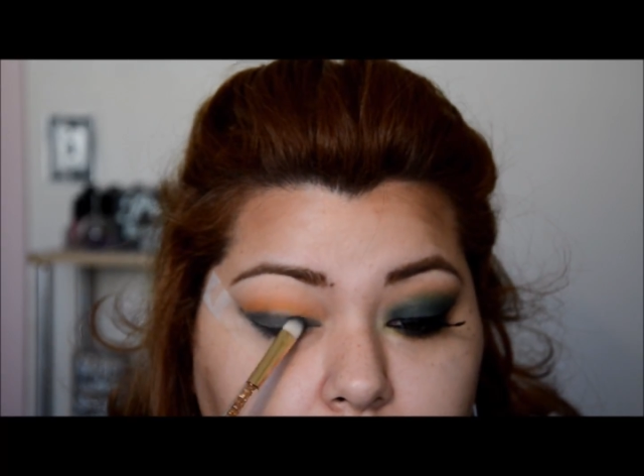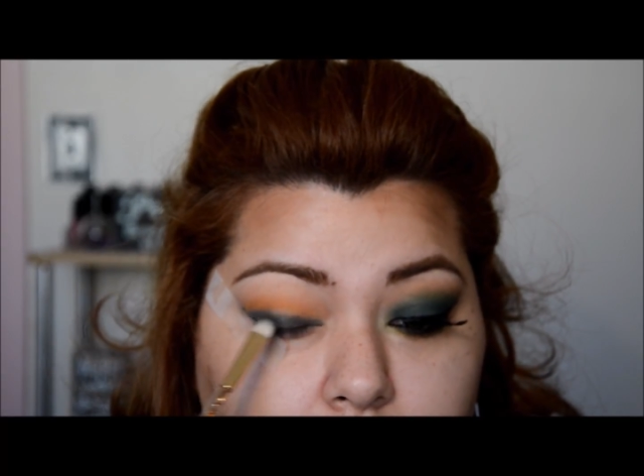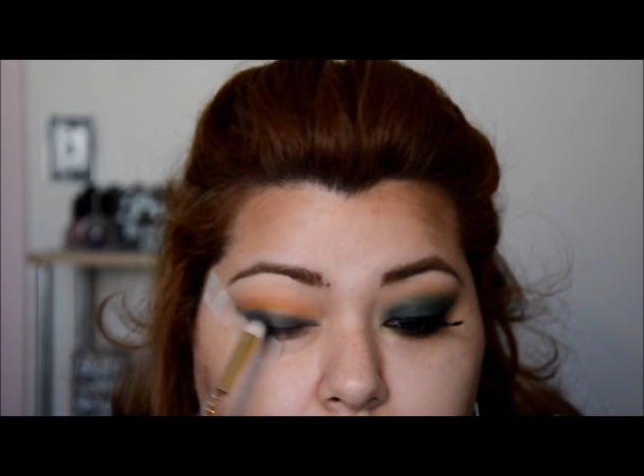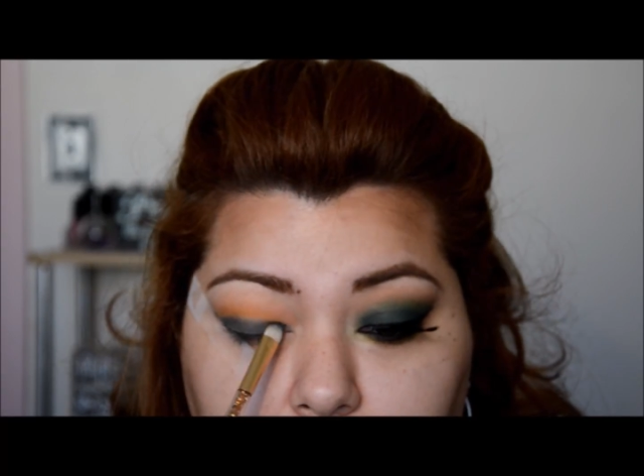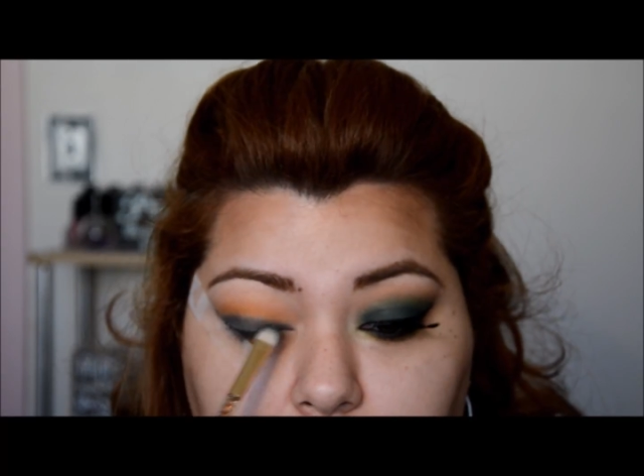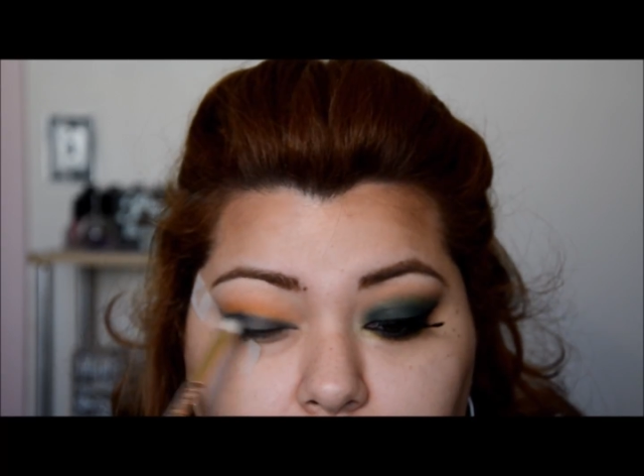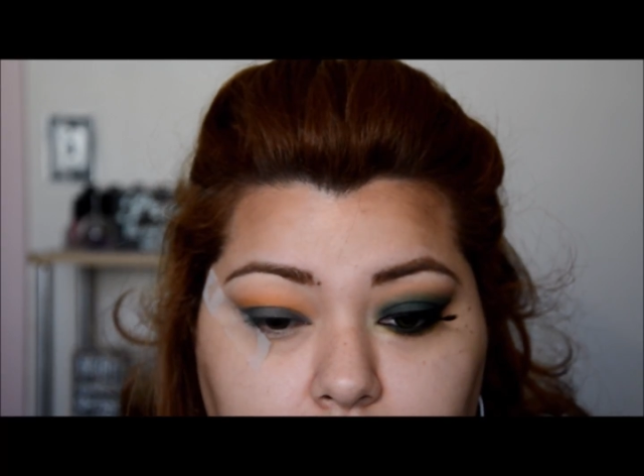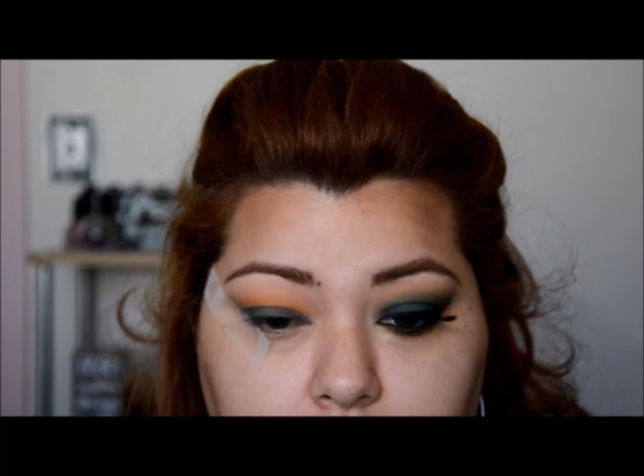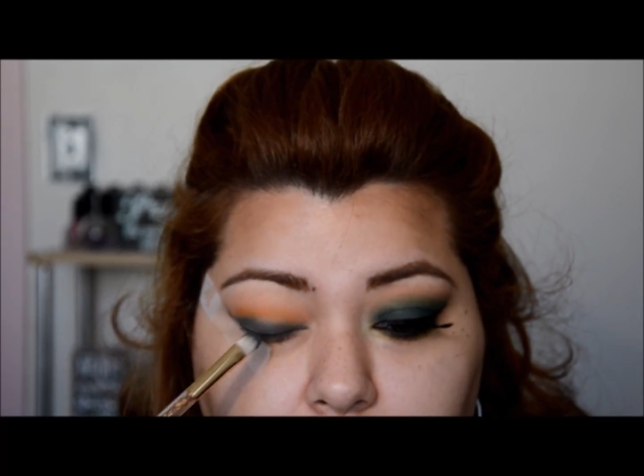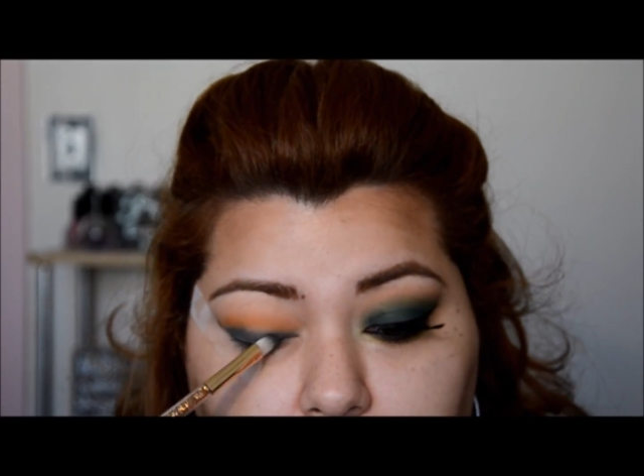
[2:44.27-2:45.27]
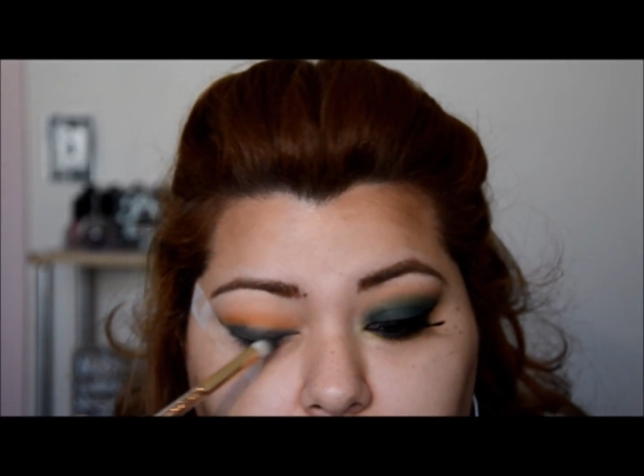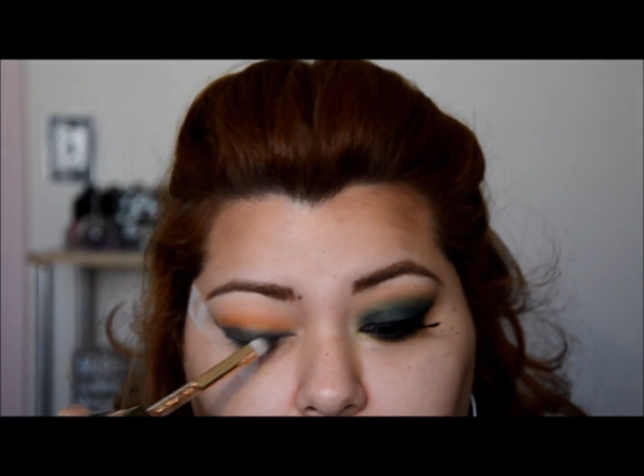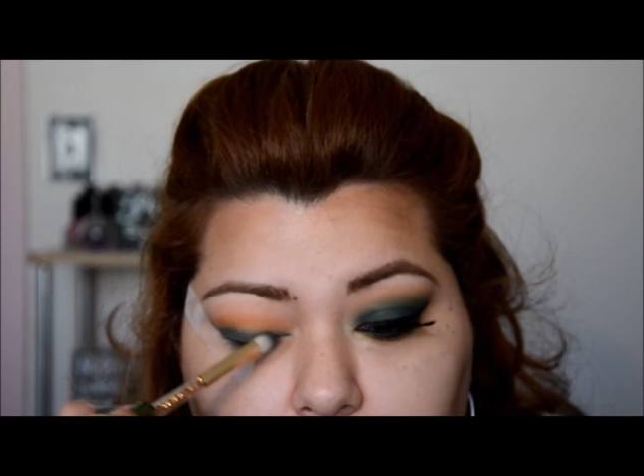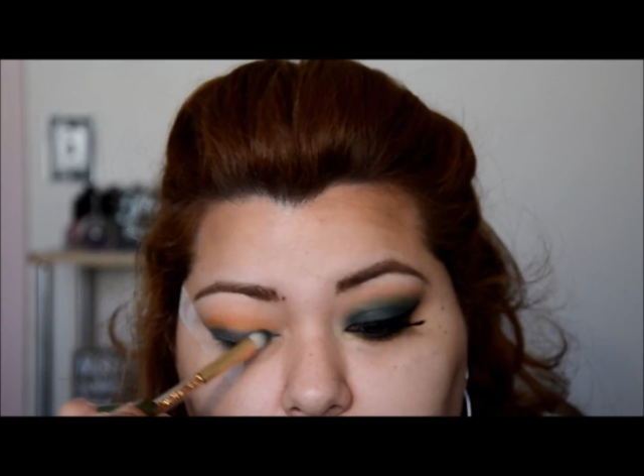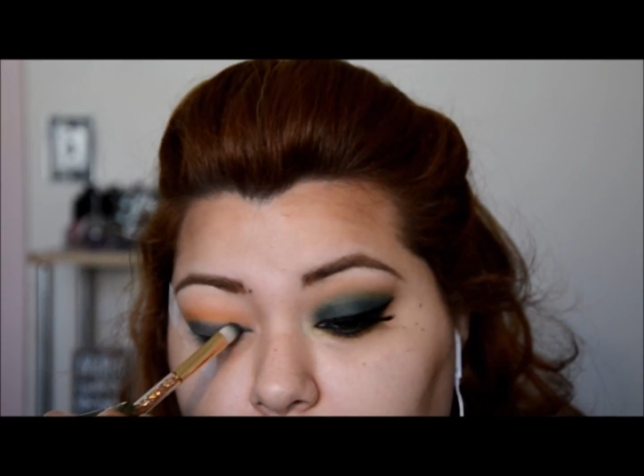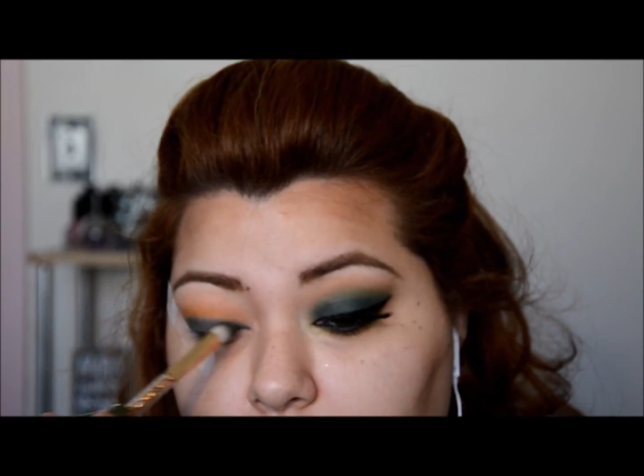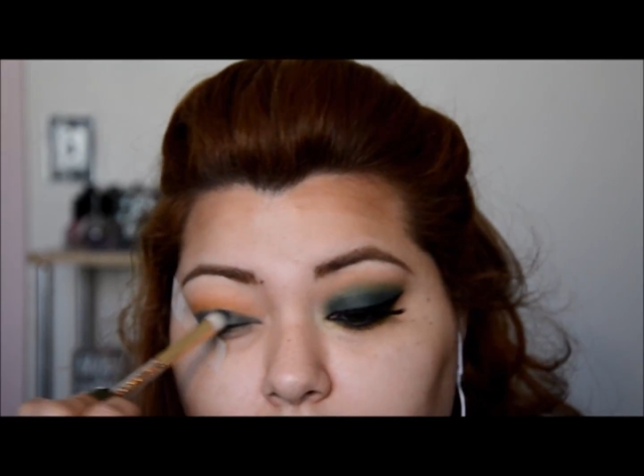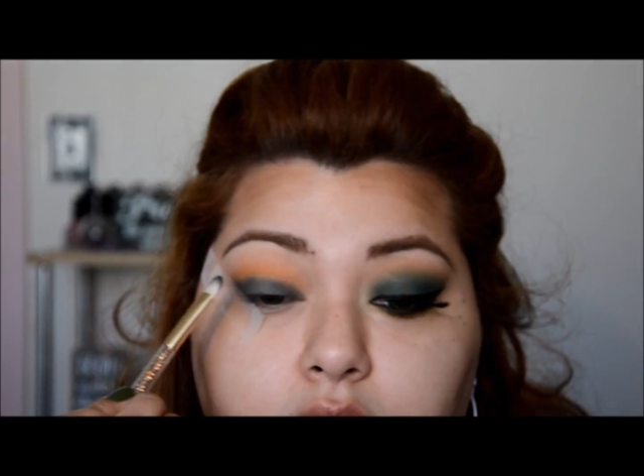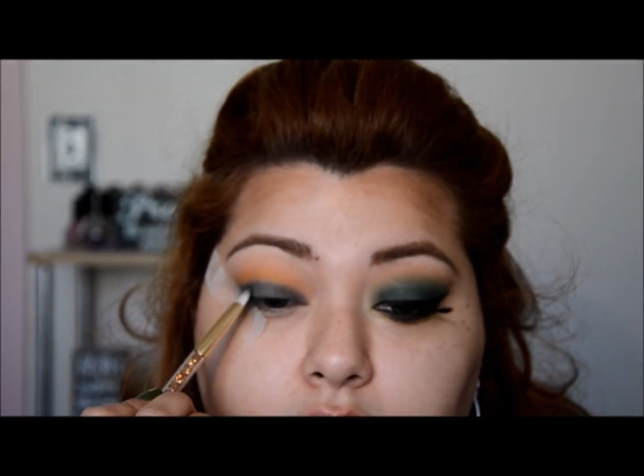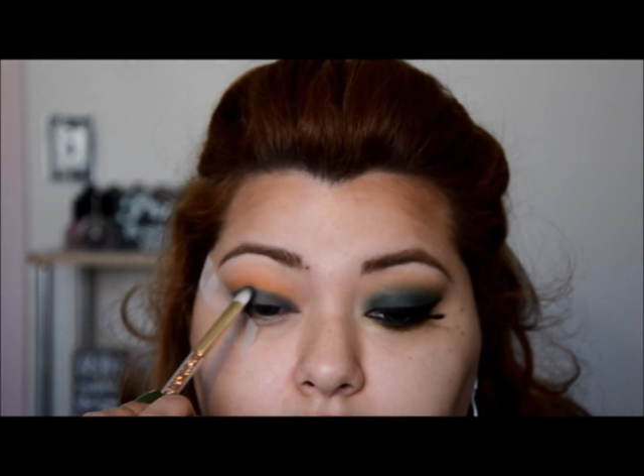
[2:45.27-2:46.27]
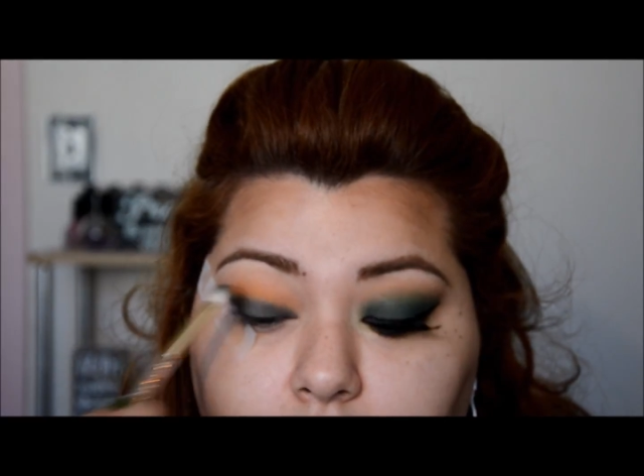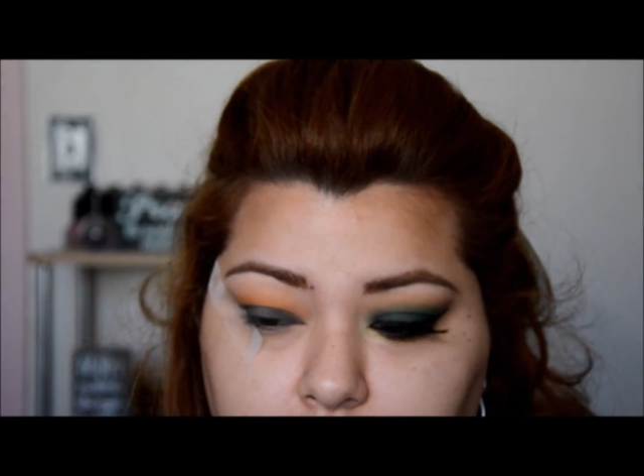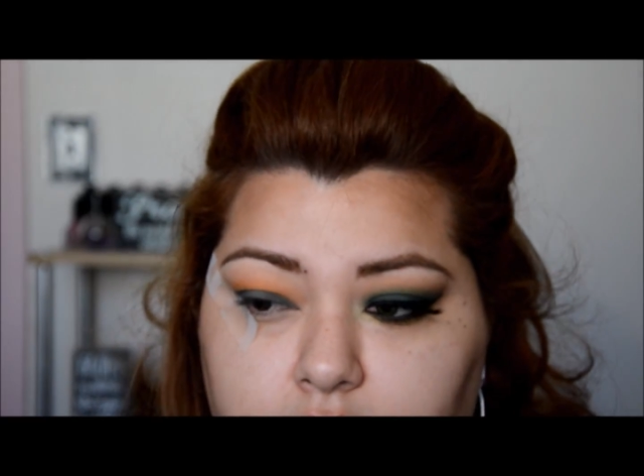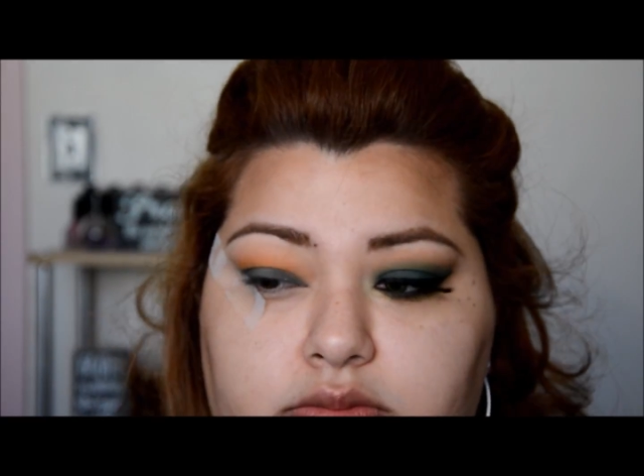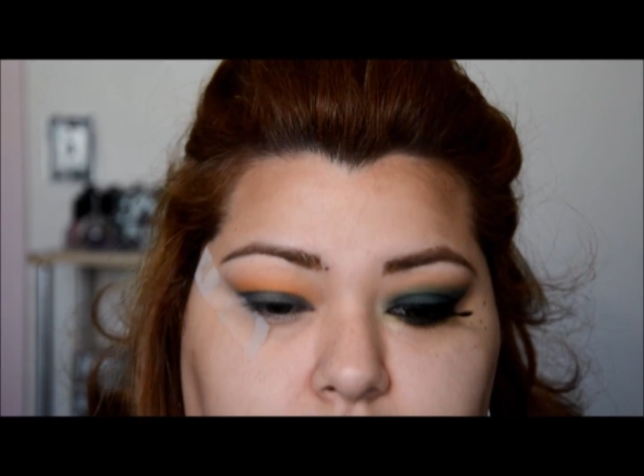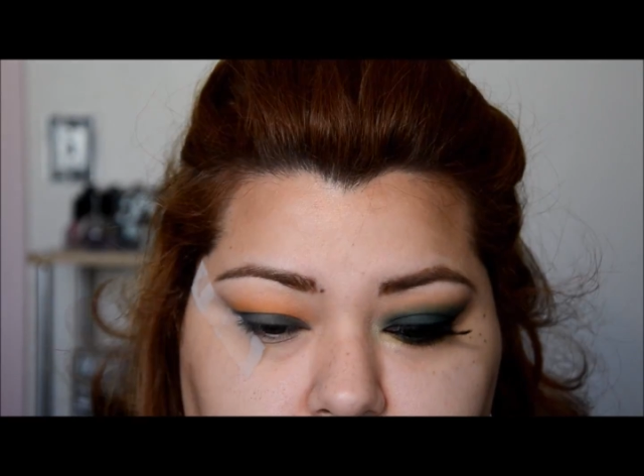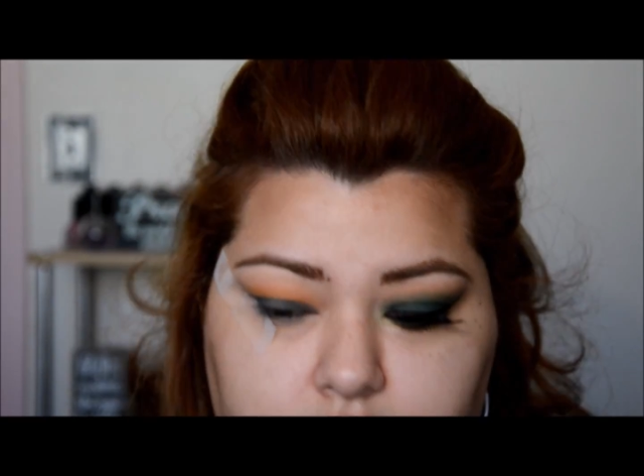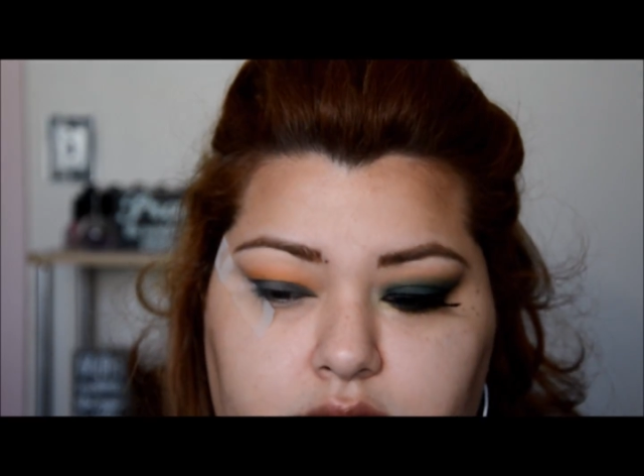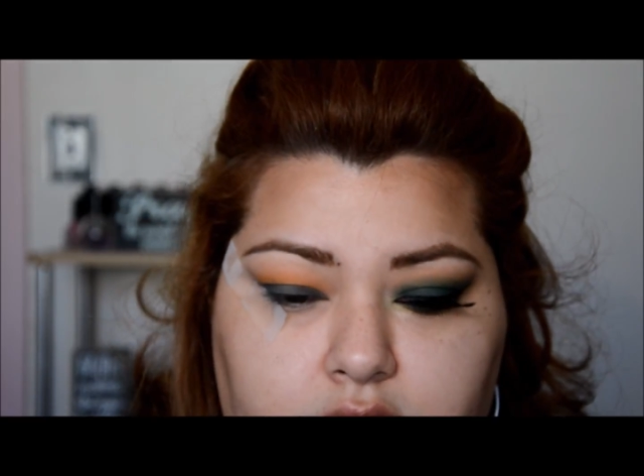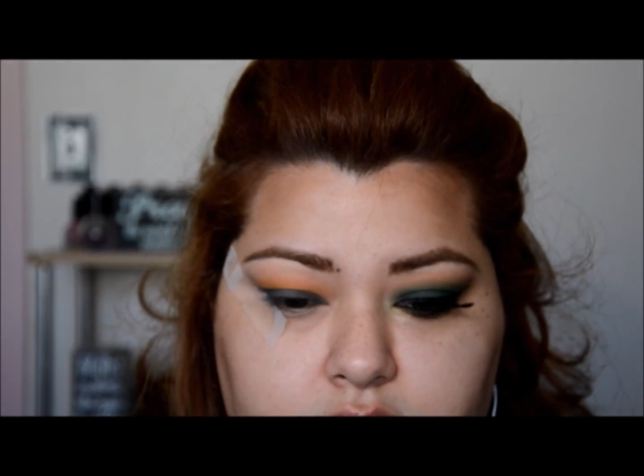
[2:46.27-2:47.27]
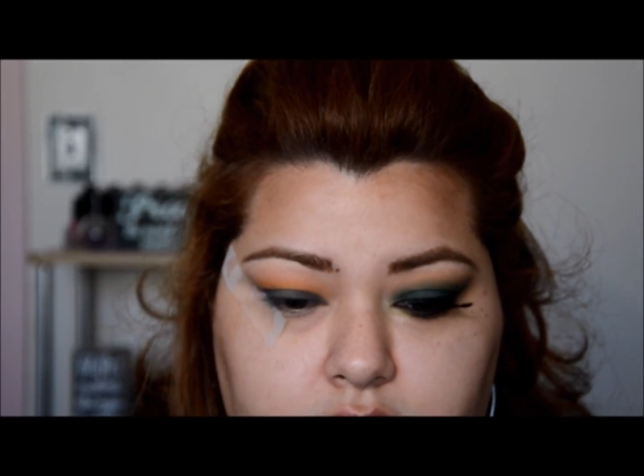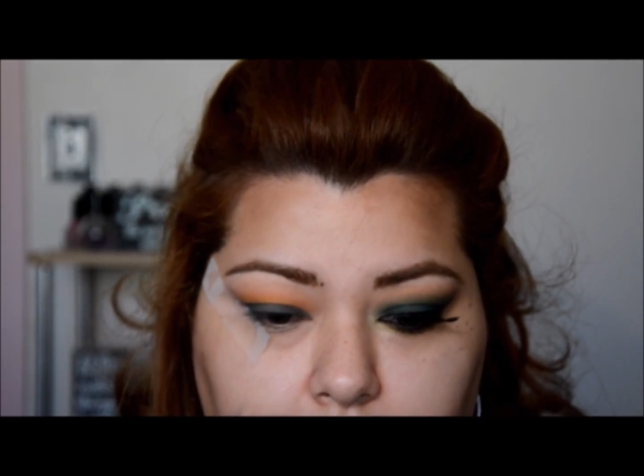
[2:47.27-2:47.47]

it in so that way I don't have a lot of fallout,